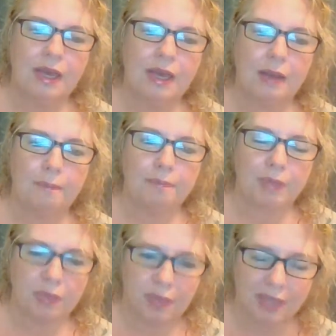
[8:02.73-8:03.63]

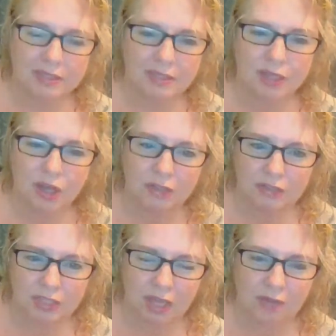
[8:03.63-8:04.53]
That's the kind of
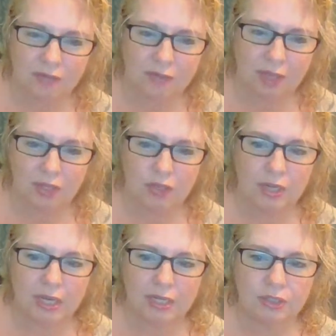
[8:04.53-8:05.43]
stuff that you
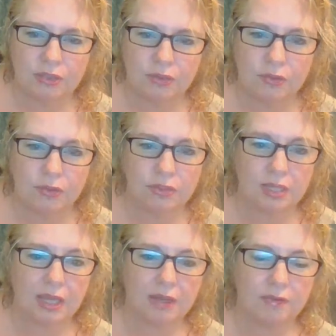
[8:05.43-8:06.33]
need to
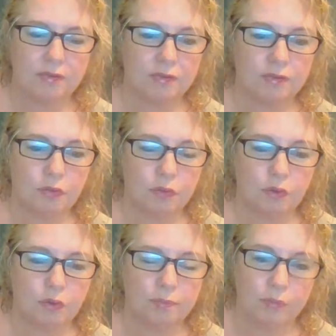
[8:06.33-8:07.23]
save
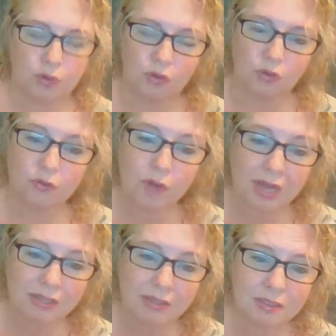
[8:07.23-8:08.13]
for, your
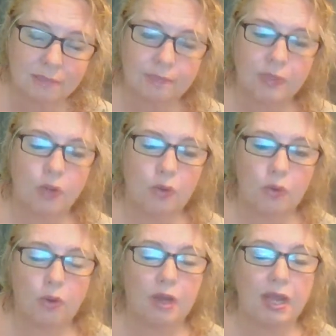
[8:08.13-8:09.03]
friends
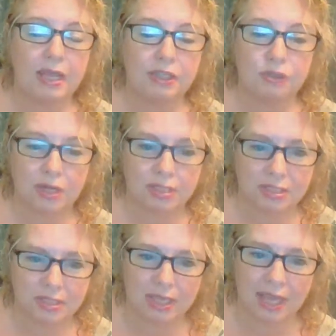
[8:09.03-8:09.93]
or a
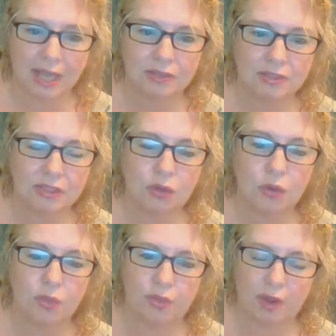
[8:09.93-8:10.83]
trusted counselor
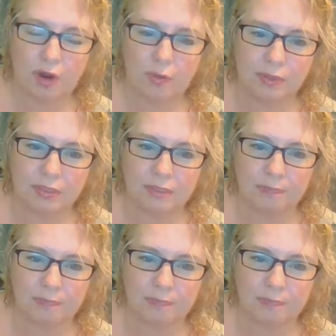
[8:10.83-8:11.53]
or therapist.